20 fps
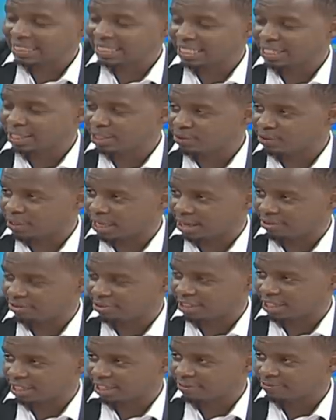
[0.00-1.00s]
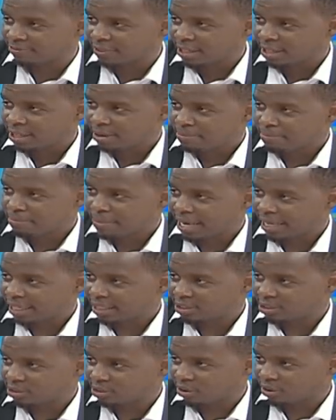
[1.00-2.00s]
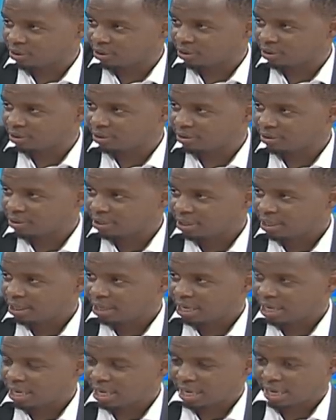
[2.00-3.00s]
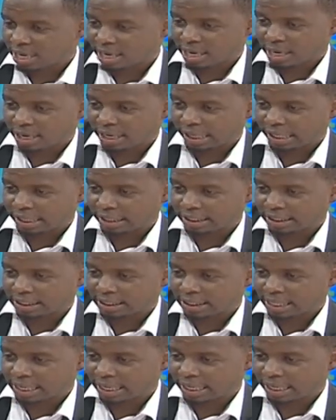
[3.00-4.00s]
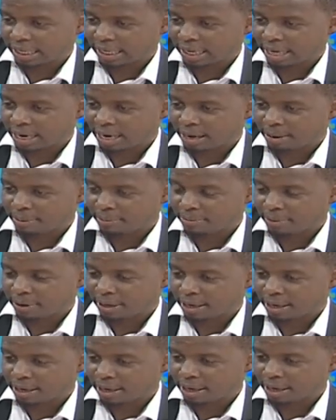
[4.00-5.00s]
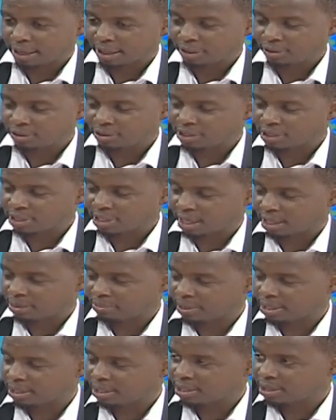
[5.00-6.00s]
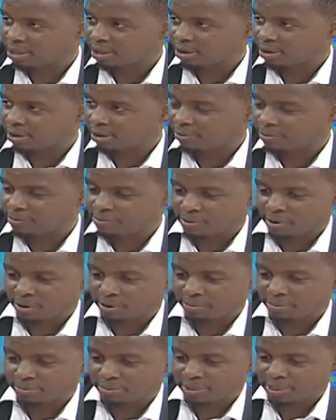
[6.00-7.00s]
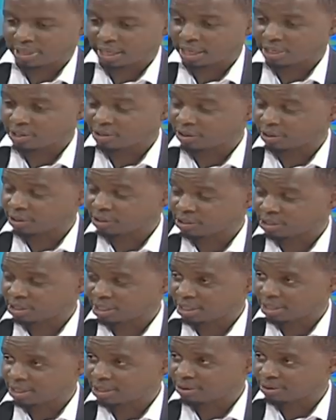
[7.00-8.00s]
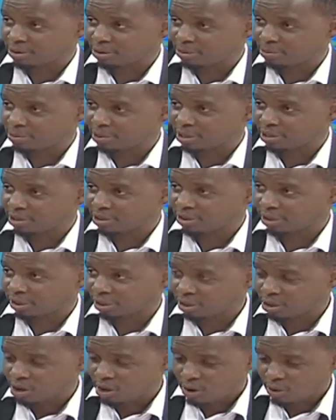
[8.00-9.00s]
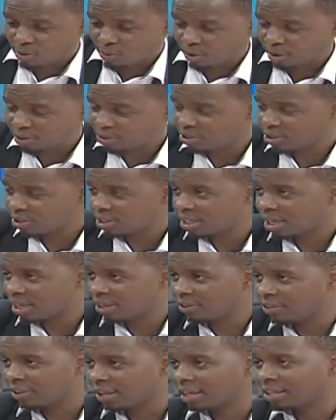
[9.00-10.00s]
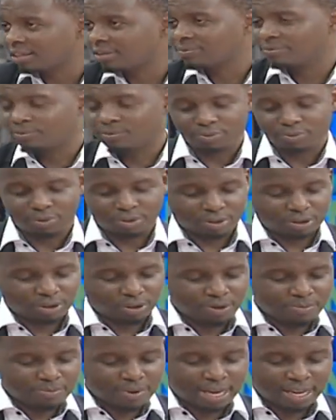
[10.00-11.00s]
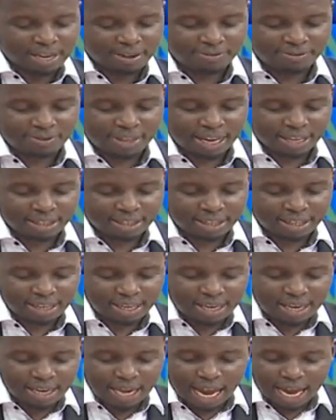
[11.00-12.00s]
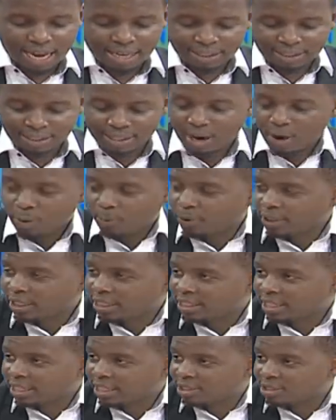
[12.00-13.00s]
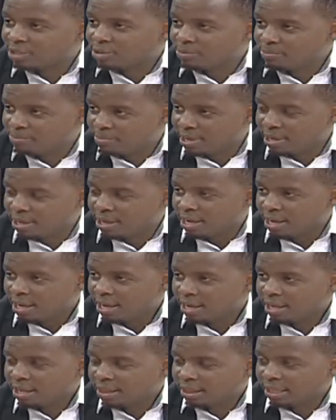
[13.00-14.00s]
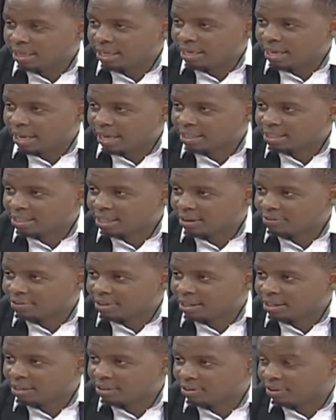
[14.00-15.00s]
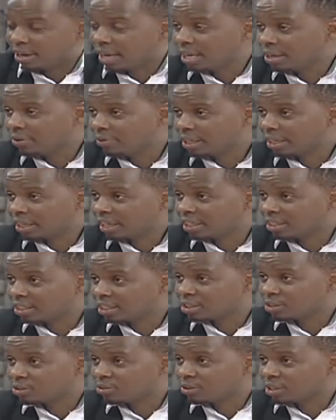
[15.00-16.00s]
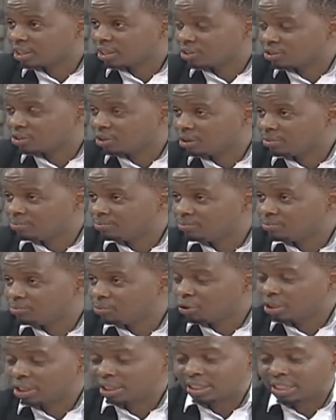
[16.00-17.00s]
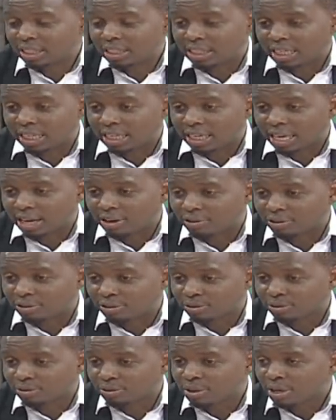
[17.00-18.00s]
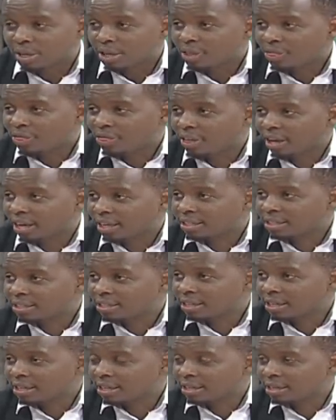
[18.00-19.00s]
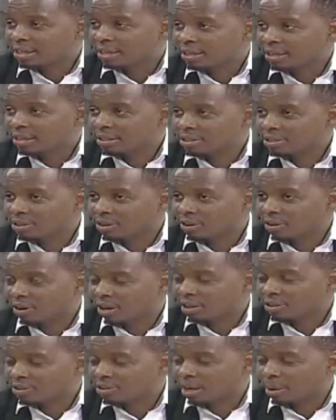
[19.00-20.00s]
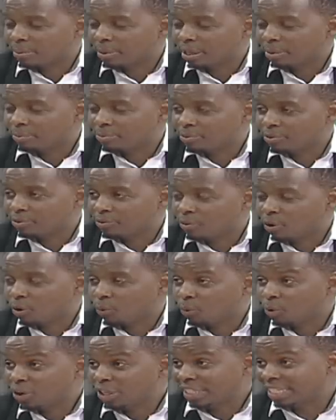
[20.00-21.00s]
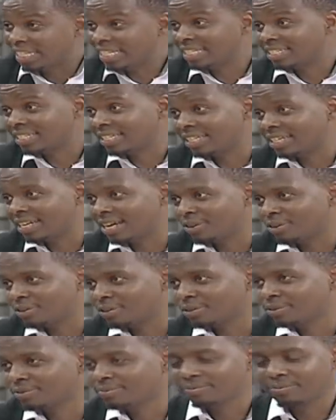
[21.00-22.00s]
a new governor, Mike Sonko. He's taking up a huge assignment from senatorial seat to gubernatorial. What's your take on that? Do you believe that he has what it takes to be the next governor, or anyone can just do that job? What did Kidero do that Sonko has to come and improve, or what didn't Kidero do?